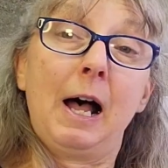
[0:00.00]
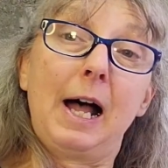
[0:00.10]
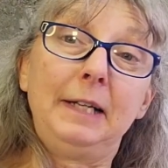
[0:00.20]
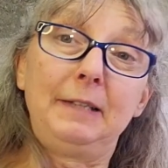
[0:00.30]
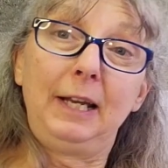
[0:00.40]

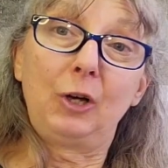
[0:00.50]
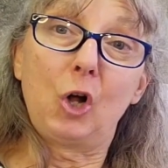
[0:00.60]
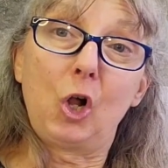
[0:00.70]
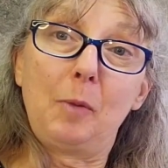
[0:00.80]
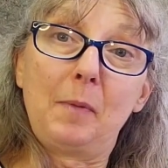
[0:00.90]
I take
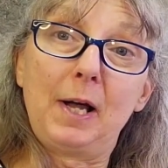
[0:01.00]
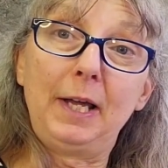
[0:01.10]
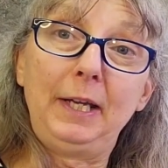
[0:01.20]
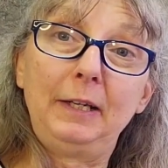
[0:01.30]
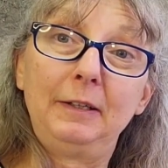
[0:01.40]
all
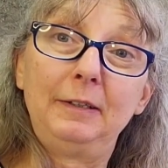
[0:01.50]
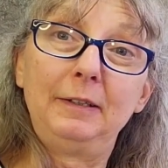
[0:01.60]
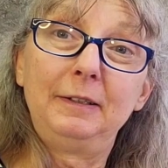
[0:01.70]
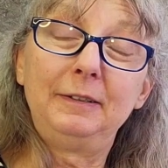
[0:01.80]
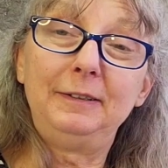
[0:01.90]
my
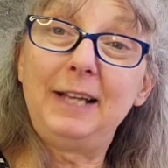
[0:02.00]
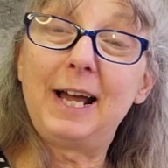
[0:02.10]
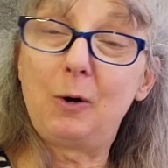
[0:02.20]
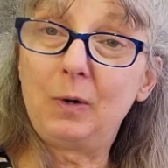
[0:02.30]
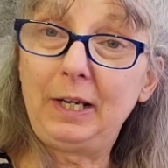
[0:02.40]

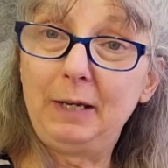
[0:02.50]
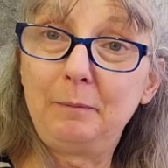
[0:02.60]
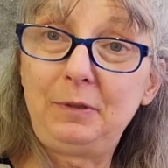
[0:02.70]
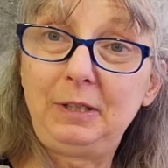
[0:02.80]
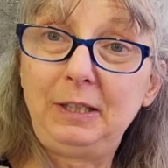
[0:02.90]
now
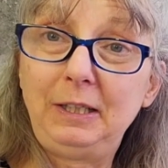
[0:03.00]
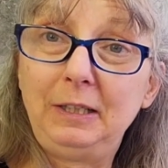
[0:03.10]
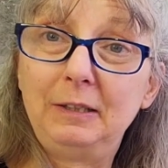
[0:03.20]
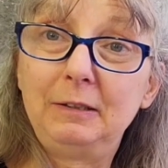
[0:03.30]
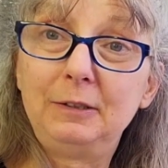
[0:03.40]

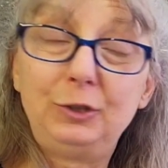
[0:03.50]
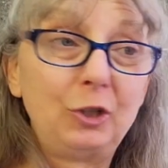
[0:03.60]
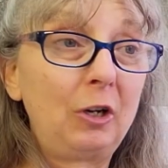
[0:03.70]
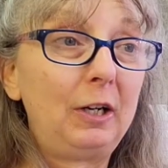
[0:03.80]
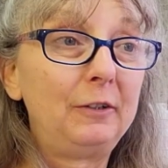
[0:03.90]
empty
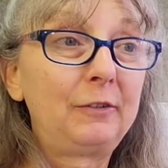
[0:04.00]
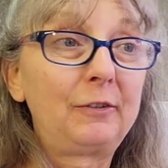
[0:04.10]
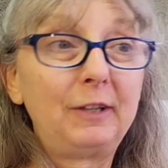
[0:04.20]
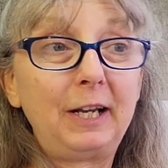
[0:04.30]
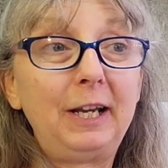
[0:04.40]
jars
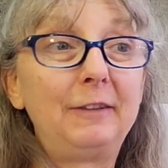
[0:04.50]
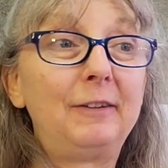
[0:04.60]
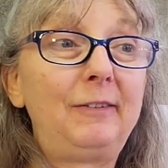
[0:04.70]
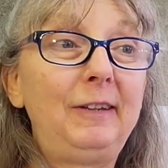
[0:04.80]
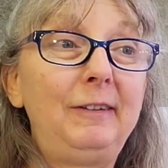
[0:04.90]
that I had the
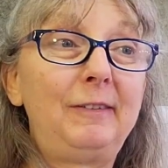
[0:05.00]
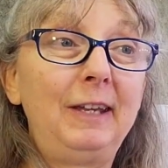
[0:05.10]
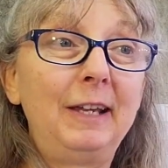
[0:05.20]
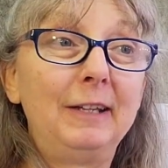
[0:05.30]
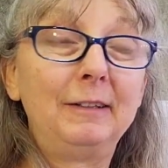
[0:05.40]
seeds
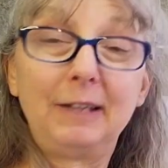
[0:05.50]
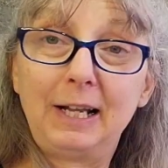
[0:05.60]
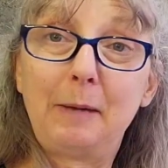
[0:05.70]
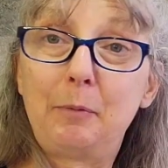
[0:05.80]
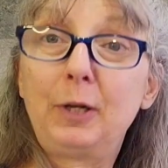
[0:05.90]
in
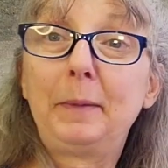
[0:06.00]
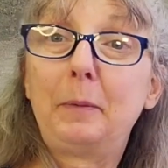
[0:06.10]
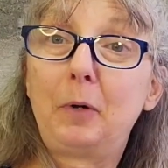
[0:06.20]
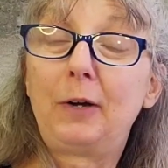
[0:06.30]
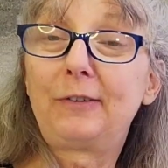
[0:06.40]
and I put them in a
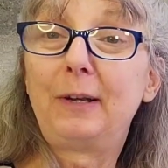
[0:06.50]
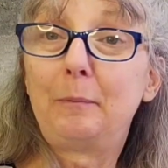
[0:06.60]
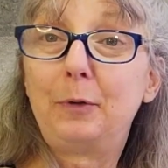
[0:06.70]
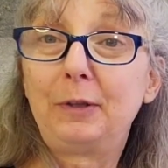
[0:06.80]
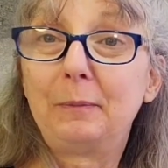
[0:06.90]
box and I
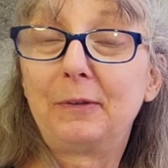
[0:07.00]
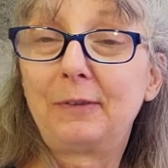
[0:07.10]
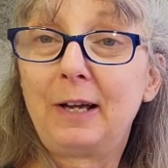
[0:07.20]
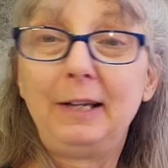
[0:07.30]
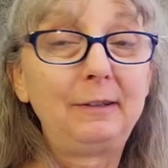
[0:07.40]
put them
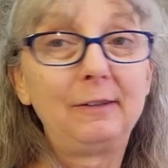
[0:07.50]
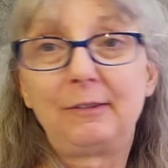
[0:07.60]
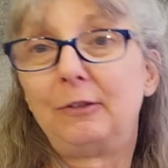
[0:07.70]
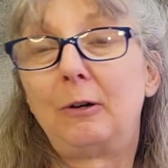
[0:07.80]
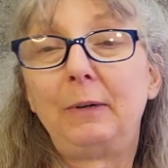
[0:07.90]
aside because
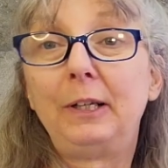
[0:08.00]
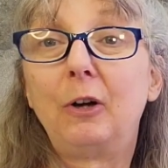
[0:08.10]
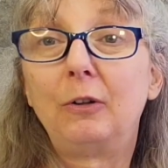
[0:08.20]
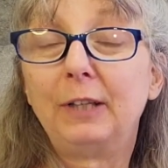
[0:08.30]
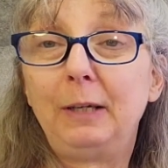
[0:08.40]
they're already
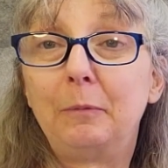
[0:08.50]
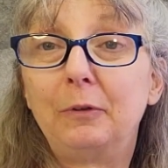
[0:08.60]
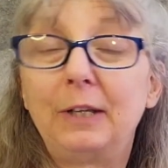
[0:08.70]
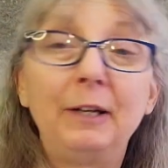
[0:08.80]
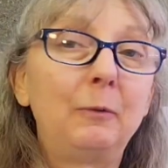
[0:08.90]
all
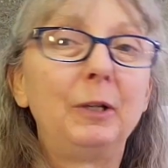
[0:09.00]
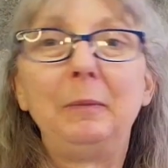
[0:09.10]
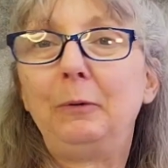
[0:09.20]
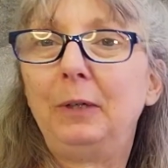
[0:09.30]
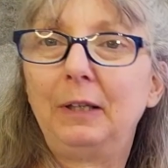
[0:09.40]
labeled. I don't want to
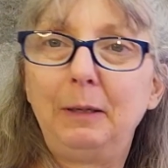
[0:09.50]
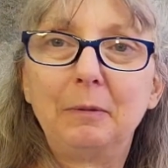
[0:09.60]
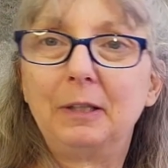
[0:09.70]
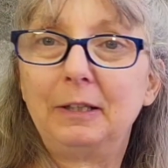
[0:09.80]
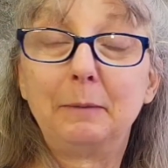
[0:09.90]
be
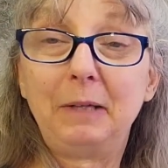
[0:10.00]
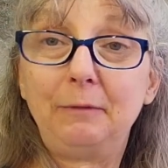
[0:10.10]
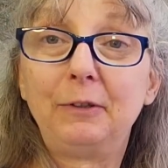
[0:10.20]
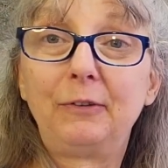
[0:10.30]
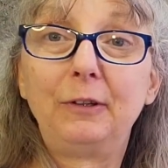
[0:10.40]
relabeling them
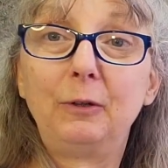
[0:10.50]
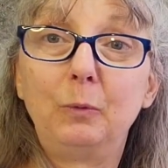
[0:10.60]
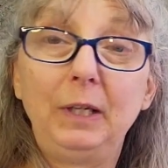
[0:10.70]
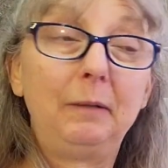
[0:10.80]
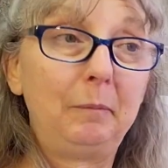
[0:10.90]
every single
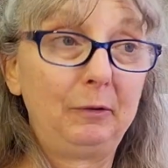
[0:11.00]
week.